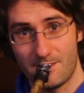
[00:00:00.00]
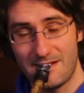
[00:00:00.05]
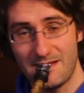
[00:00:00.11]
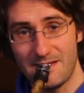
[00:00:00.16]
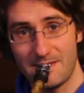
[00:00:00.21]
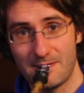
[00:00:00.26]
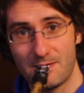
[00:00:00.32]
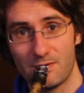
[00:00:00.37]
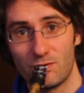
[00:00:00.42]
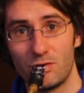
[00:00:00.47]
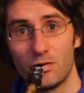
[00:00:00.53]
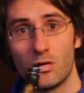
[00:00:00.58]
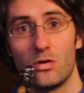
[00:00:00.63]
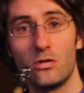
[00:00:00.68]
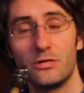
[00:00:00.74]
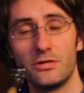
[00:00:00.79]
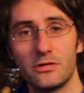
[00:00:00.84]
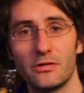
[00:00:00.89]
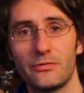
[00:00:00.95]
right? So you
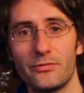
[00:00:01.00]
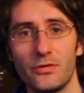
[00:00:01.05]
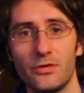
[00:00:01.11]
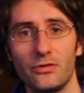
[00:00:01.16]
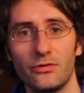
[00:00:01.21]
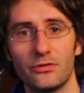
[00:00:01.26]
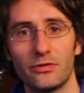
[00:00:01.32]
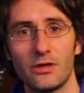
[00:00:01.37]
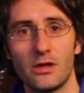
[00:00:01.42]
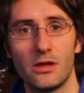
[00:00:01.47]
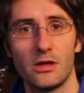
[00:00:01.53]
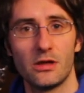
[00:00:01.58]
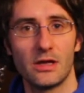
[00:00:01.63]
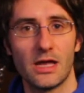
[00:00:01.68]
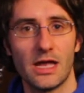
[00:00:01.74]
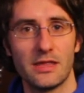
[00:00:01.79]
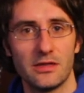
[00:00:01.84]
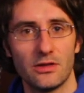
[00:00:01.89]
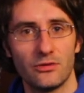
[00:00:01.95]
hold in the first
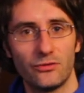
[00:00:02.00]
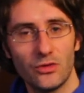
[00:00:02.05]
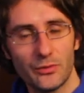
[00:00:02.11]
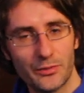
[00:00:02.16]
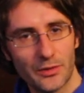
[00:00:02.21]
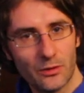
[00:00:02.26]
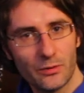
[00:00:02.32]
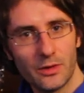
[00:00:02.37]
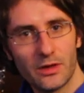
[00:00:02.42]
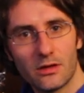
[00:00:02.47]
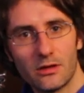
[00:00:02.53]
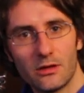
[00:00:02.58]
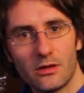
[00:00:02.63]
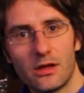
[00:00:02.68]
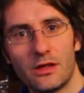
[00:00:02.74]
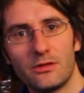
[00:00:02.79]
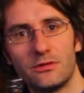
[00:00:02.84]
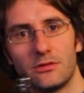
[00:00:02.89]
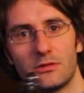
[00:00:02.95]
and then super quick
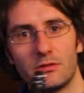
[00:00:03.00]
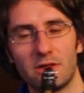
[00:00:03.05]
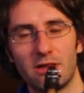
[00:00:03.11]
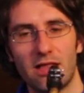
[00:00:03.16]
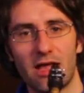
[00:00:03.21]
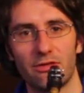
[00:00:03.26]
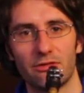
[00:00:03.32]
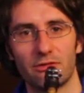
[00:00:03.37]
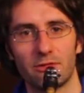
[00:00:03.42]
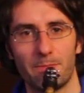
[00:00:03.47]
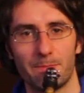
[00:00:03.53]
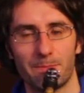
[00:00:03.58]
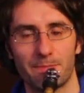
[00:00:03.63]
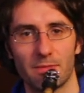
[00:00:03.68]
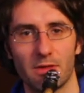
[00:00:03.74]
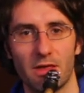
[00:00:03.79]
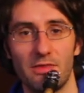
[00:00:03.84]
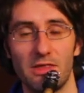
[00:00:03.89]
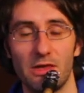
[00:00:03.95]
until the last.
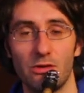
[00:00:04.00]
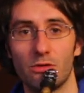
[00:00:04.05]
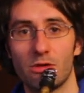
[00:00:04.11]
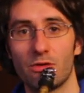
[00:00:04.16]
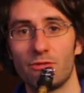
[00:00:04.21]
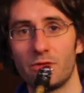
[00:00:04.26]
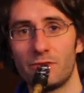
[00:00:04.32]
And then you can